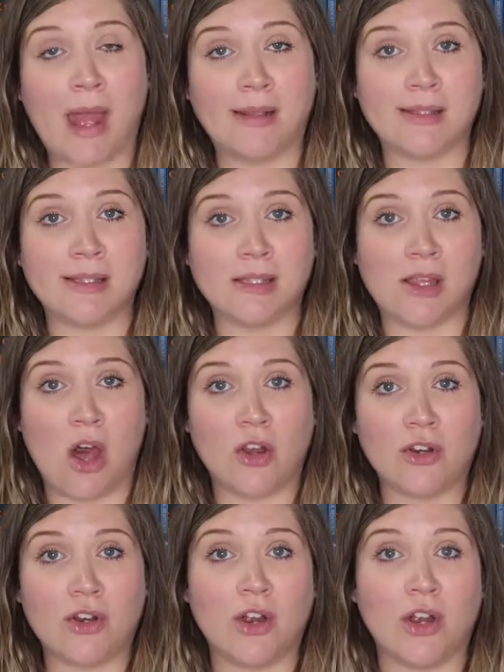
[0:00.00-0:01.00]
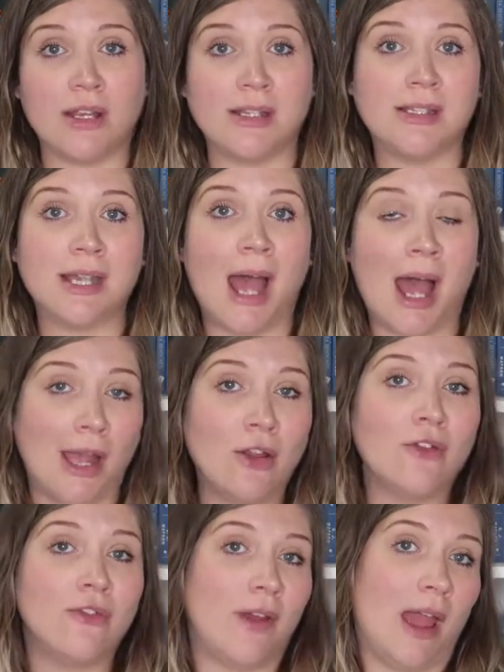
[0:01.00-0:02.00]
and slaughtered her
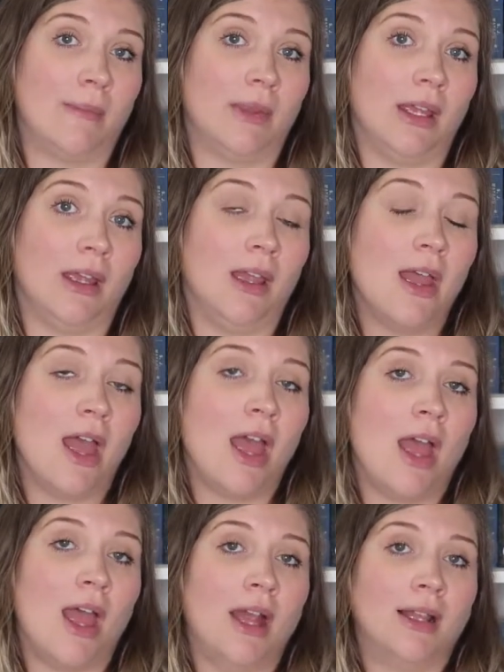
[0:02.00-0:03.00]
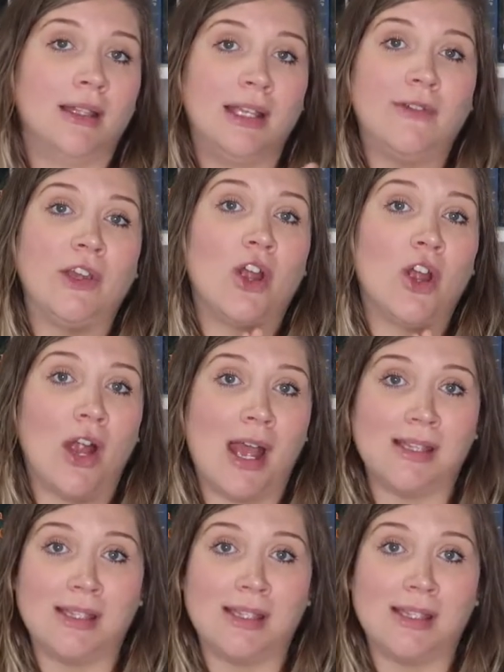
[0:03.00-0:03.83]
entire family, leaving her as